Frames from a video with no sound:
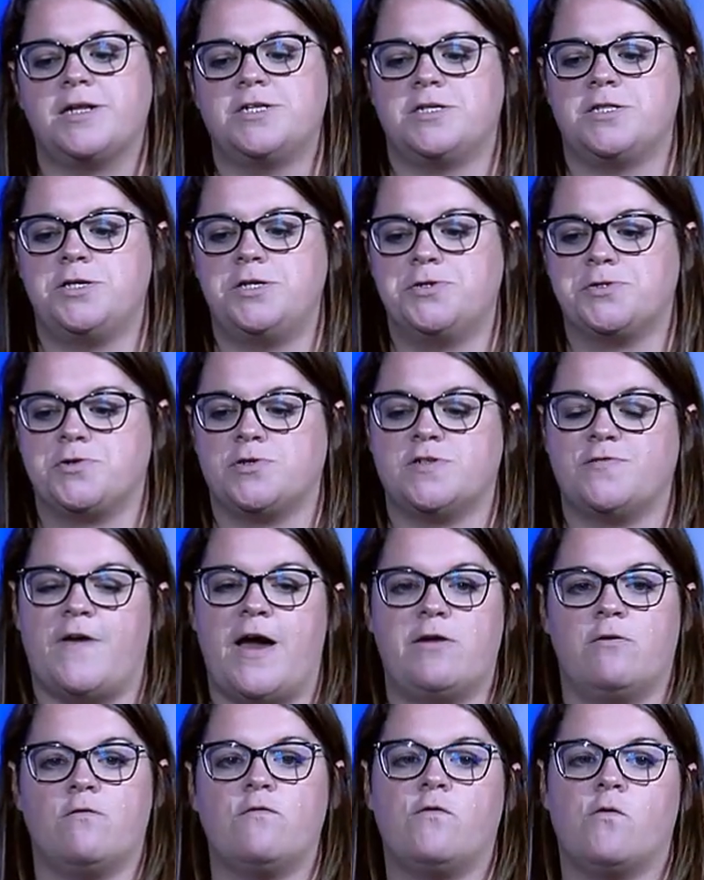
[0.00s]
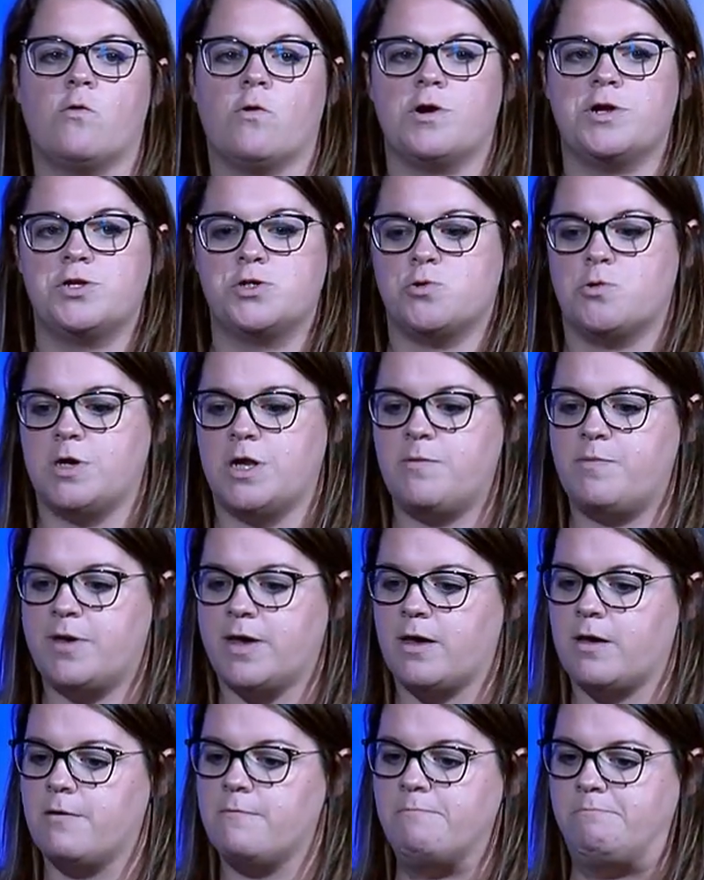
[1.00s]
to the user's Final Four in tourney
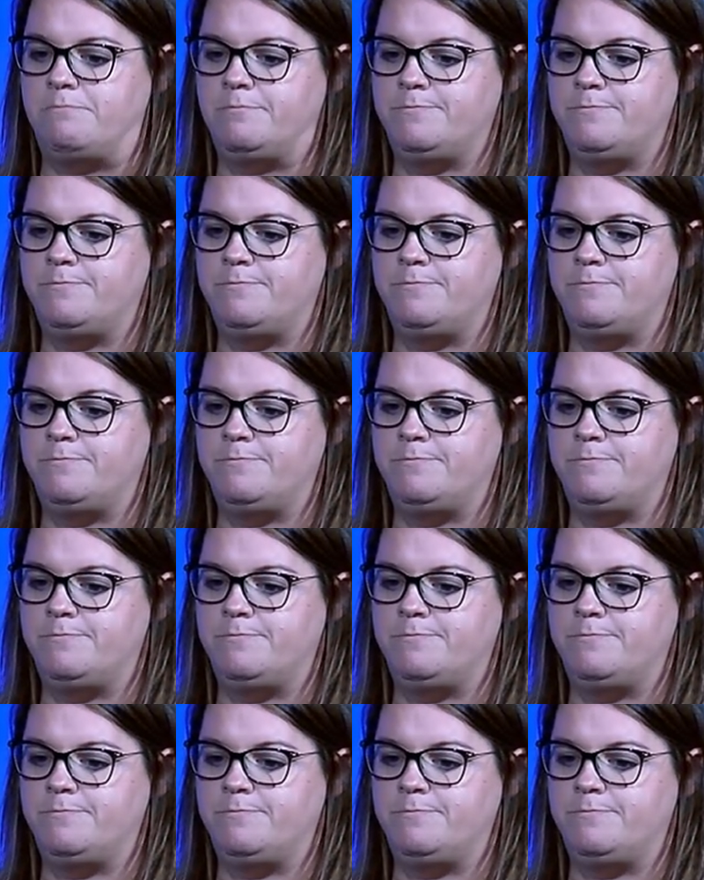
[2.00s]
pick'em.